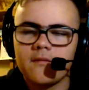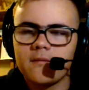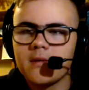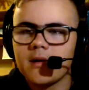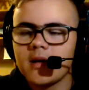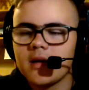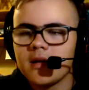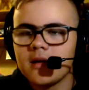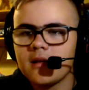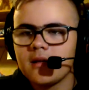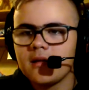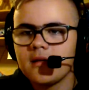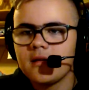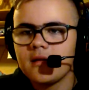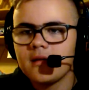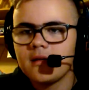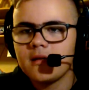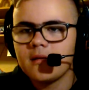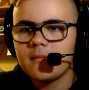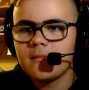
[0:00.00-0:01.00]

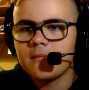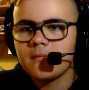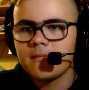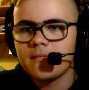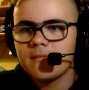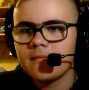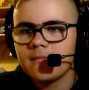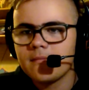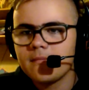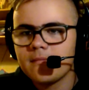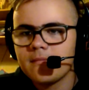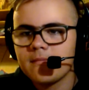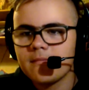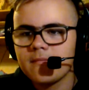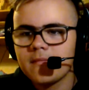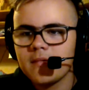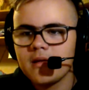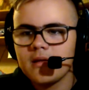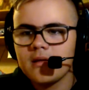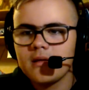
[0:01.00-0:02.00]
mine.
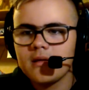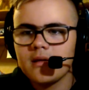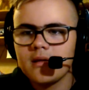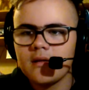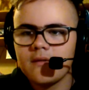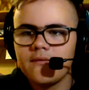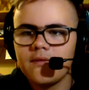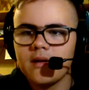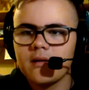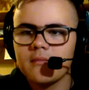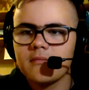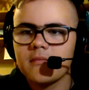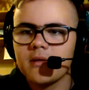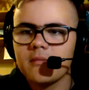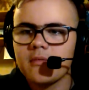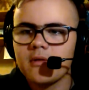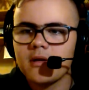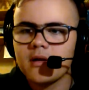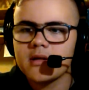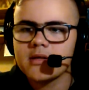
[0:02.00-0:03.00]
I think my
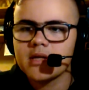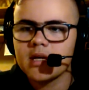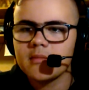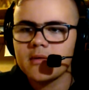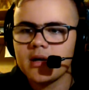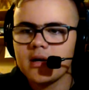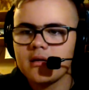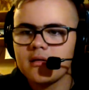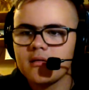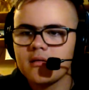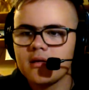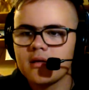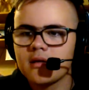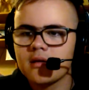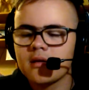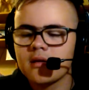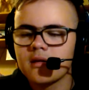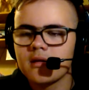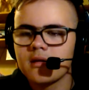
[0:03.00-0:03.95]
body type idol is